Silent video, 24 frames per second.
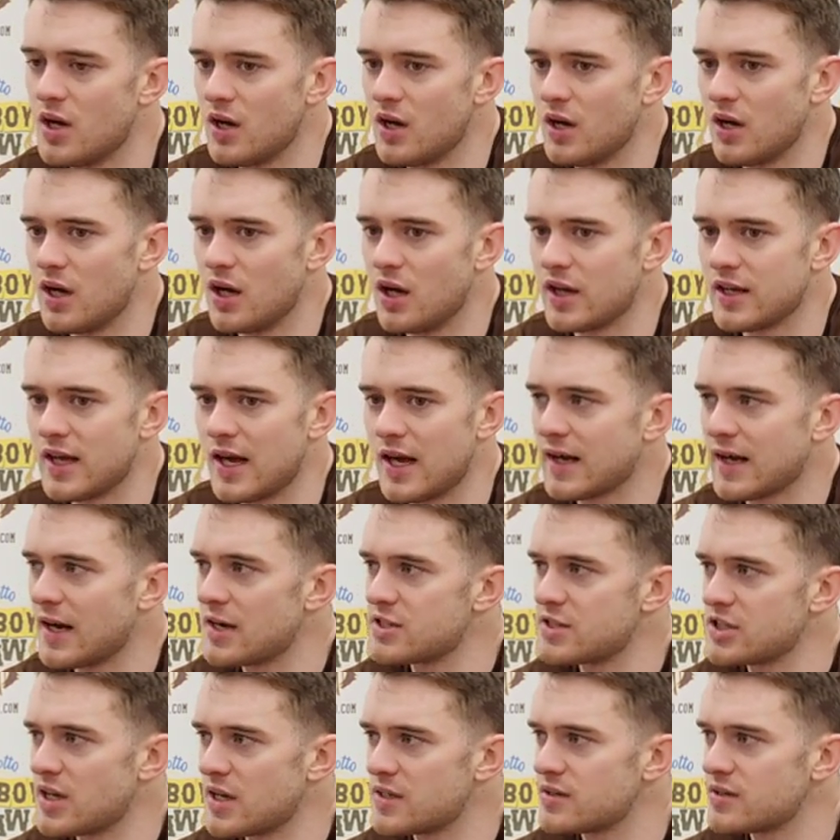I got
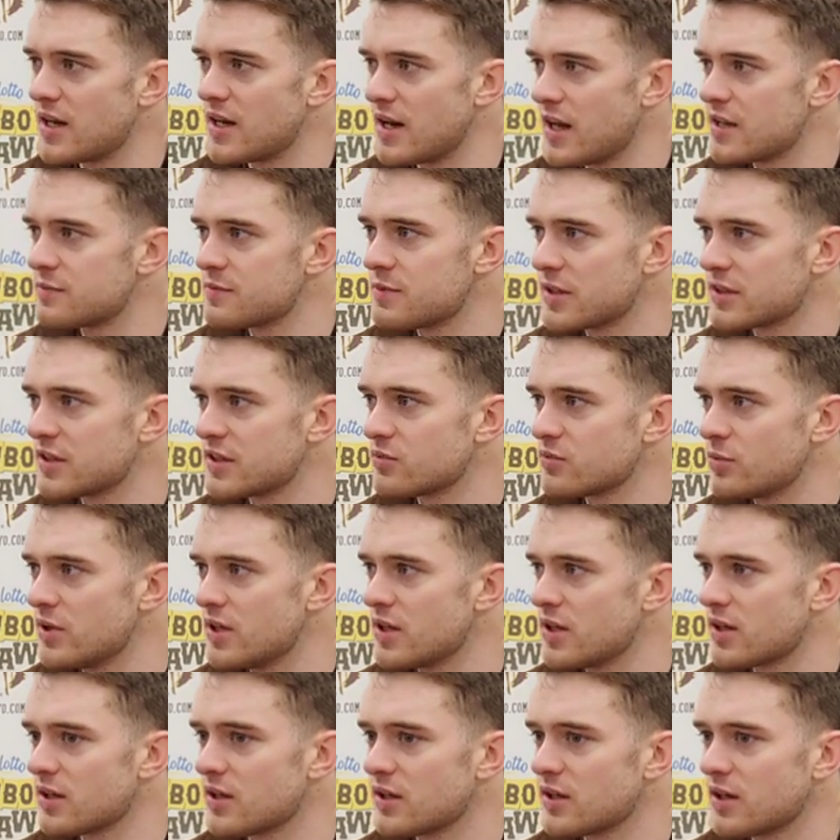to change that aspect this
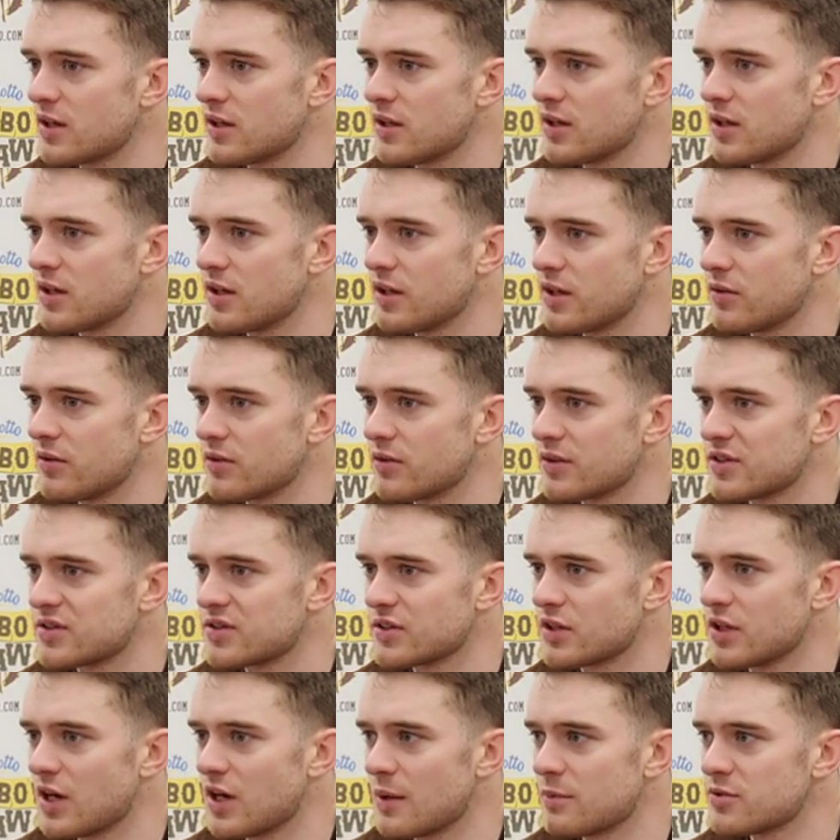week, and it's
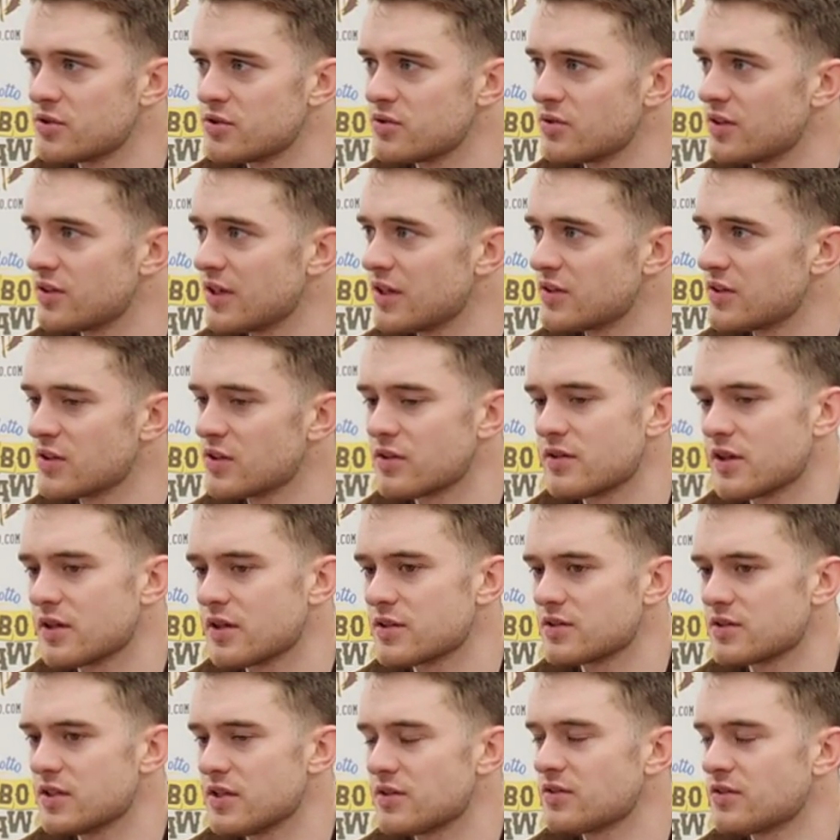a good opportunity. It's a good thing
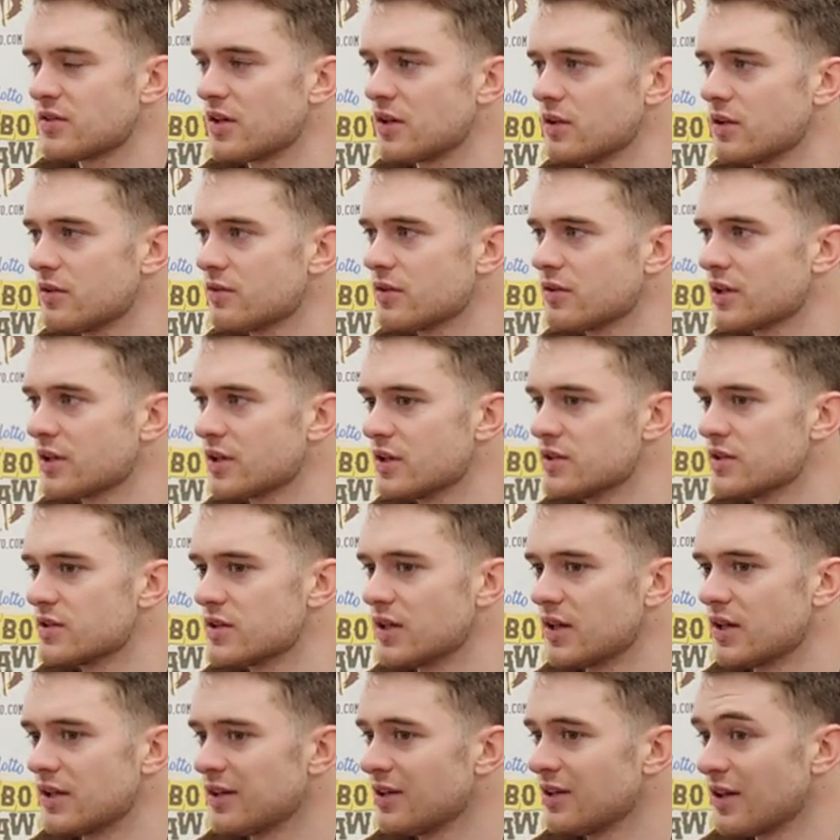the season's not over because
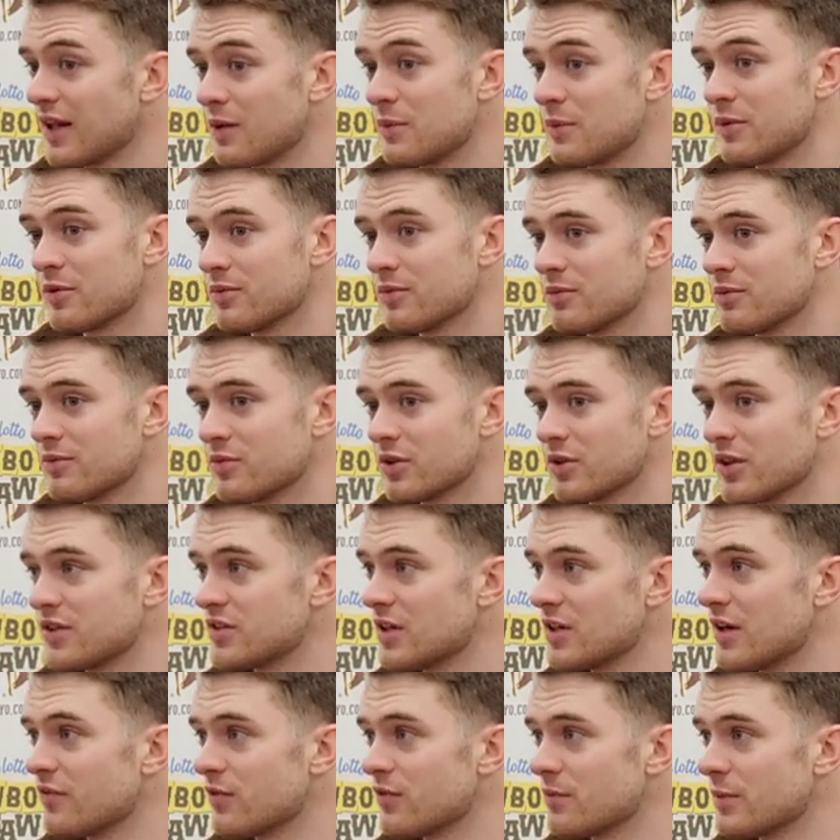that would be really
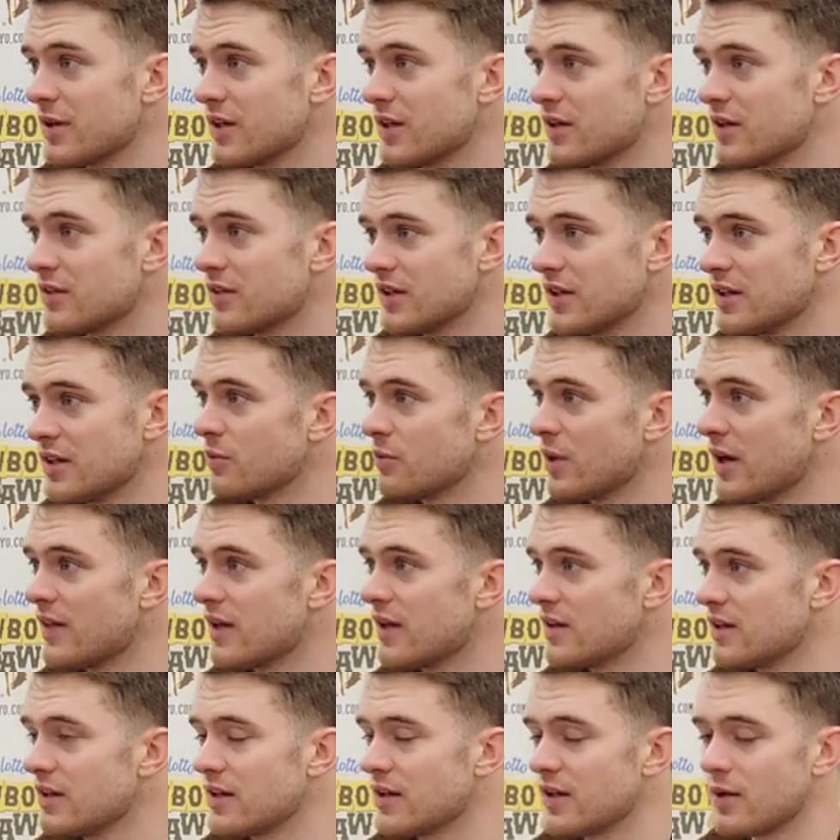tough for me to end the way
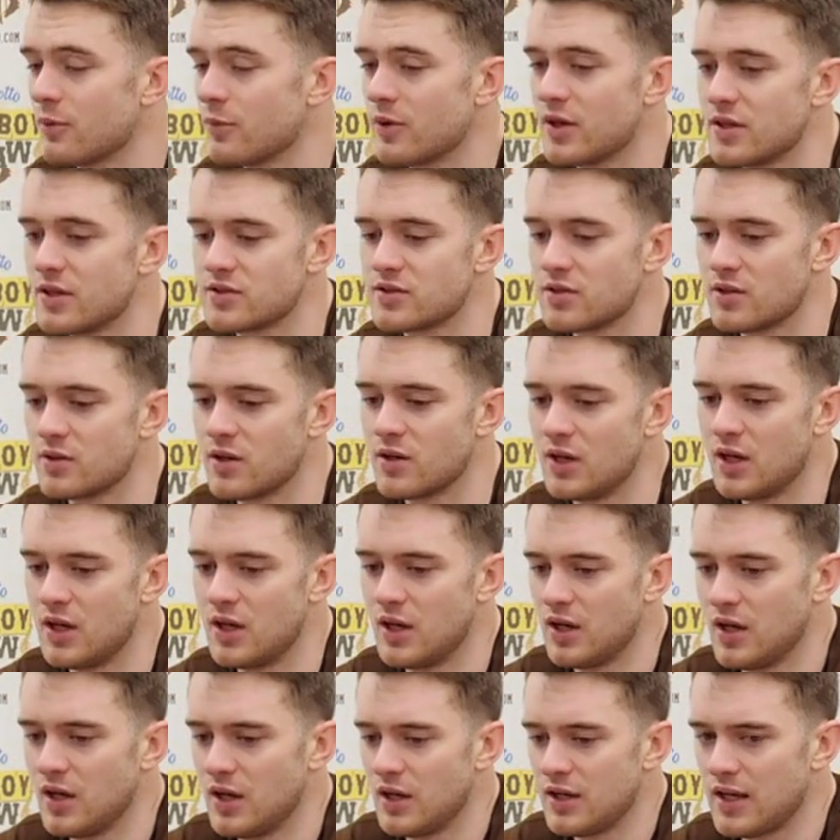that did that way. So.
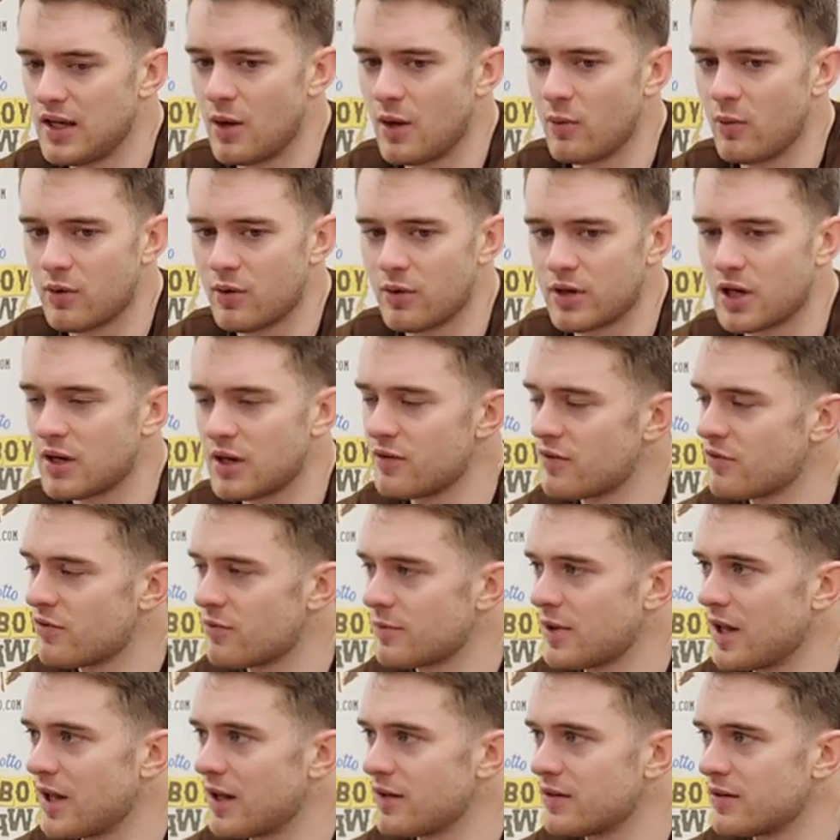Yeah, I want to recover
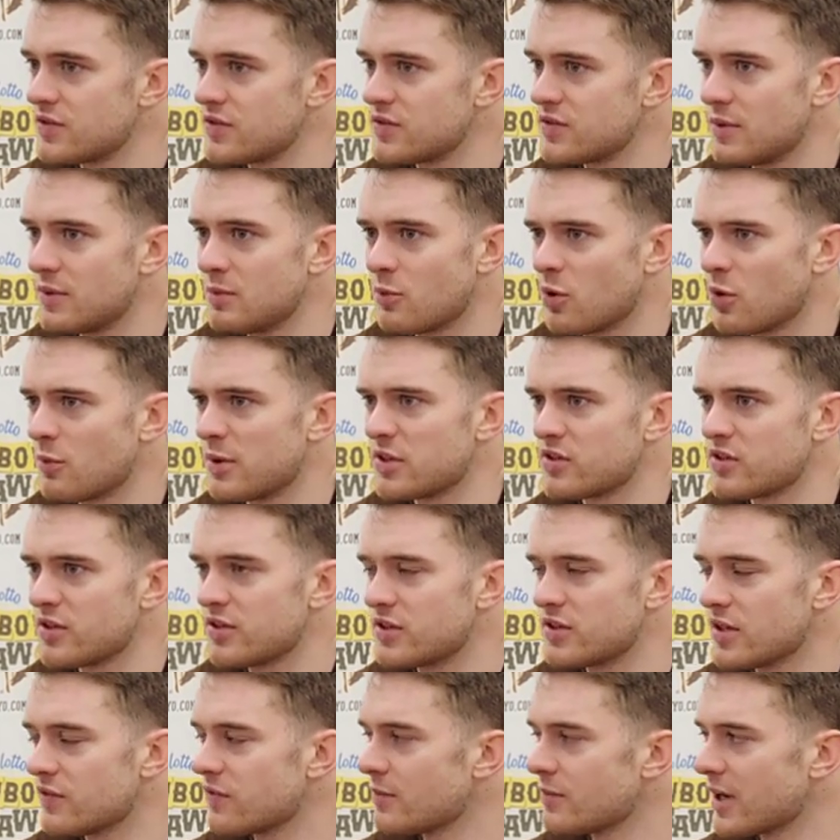from that and just be more mentally
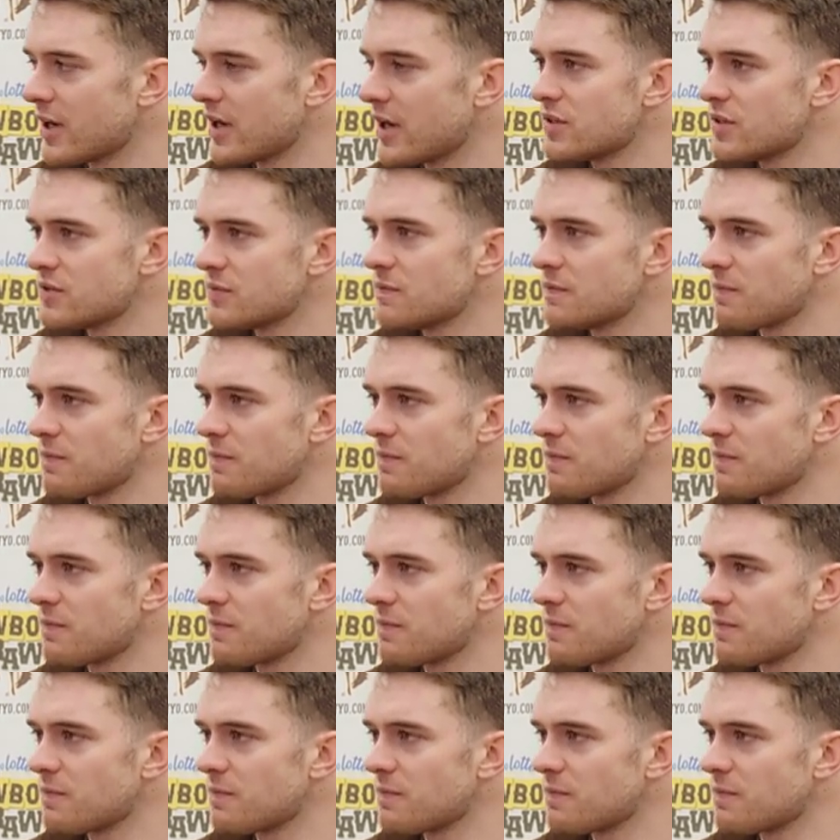tough for my guys.